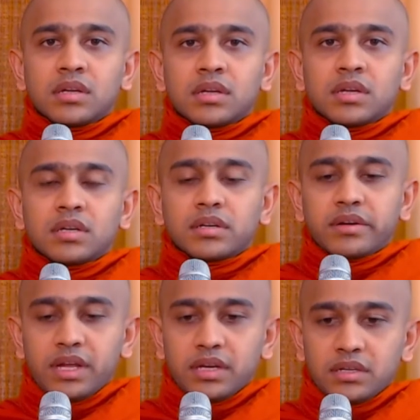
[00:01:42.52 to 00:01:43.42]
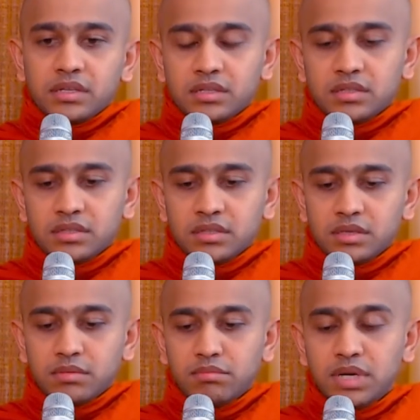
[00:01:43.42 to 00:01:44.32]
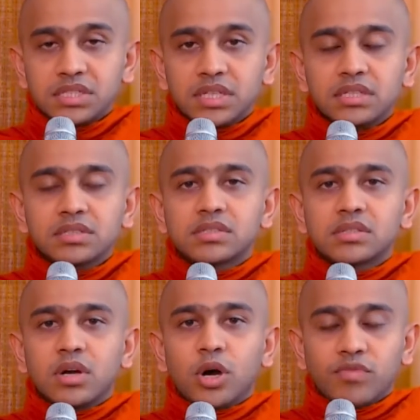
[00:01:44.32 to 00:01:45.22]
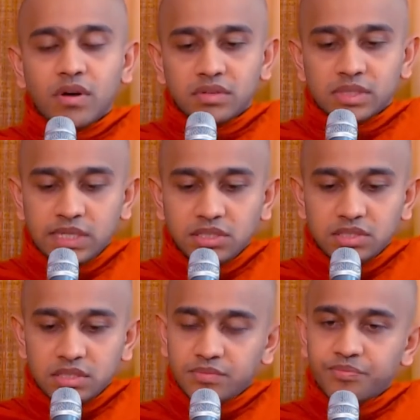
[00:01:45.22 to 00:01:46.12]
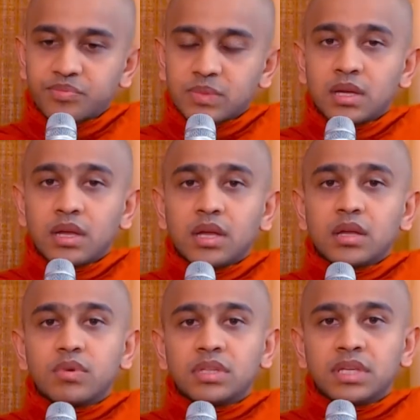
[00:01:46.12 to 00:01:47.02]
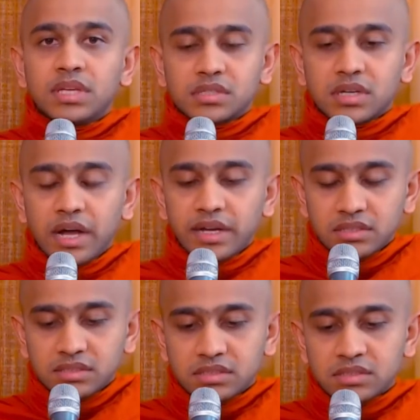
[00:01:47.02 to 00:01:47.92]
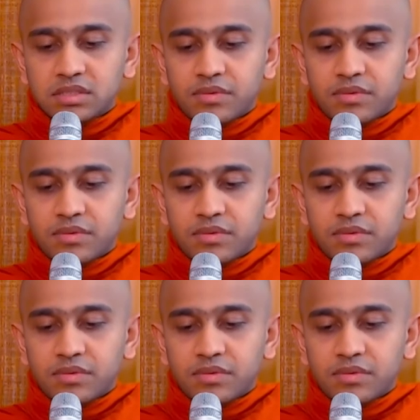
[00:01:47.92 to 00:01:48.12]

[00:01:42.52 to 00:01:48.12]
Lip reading: great blessings of our teacher, with his guidance,